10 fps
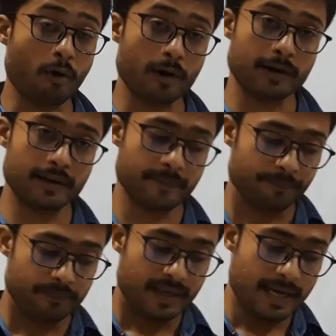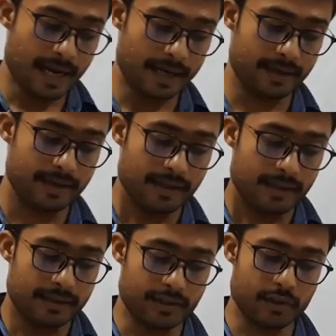water and
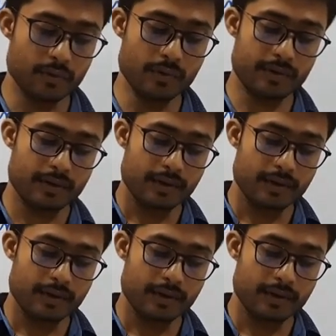the shoot